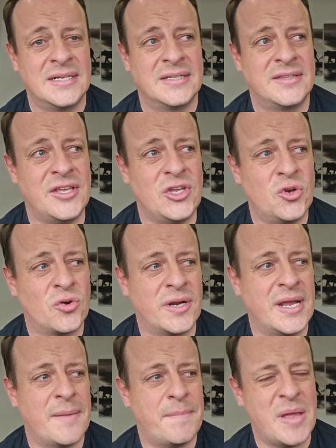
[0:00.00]
that you're looking at it
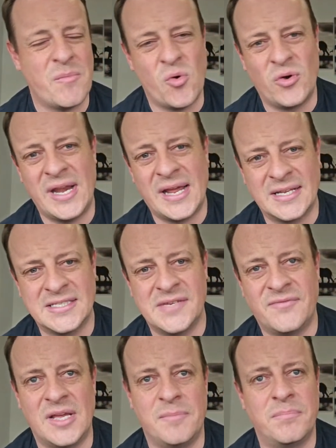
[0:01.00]
a bit more
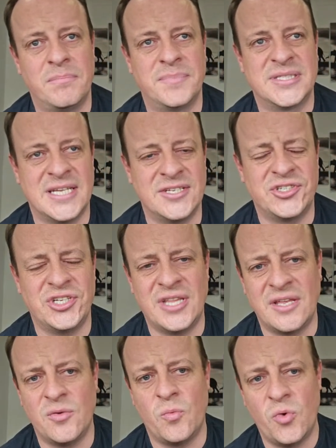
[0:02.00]
negatively potentially than
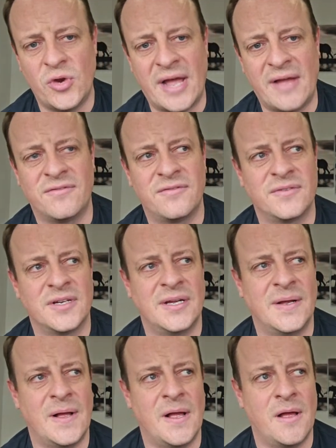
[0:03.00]
you would have
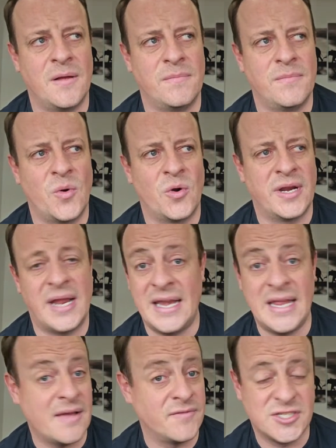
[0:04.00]
on any
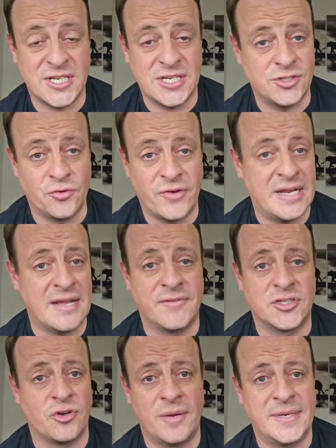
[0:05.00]
other season or any other
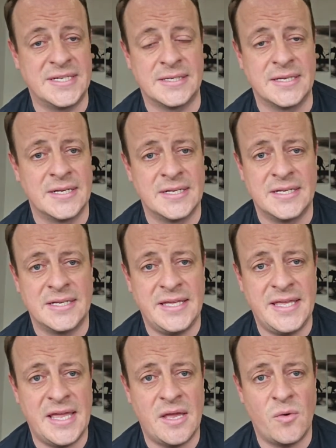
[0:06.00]
time of the
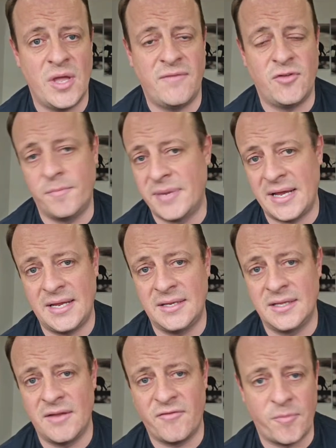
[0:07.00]
year if you play
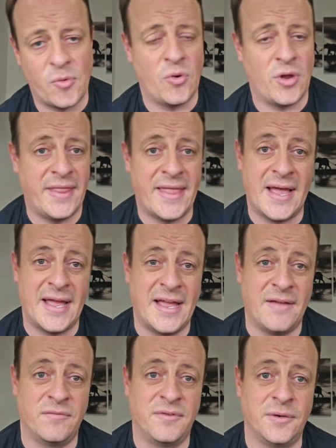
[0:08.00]
Liverpool like that at
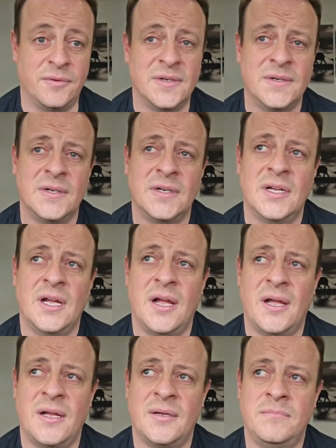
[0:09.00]
Anfield.
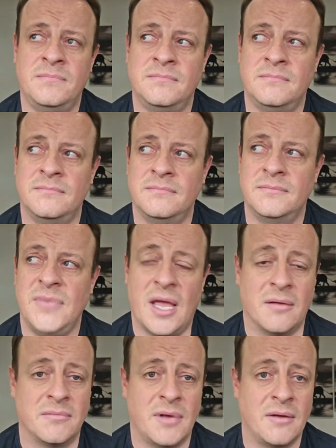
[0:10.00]
Yeah,
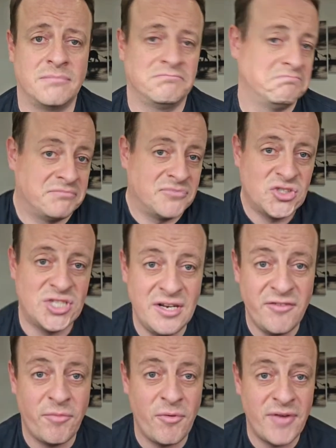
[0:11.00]
to
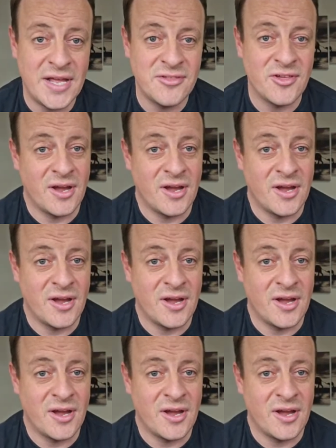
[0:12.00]
Liverpool fans, I'm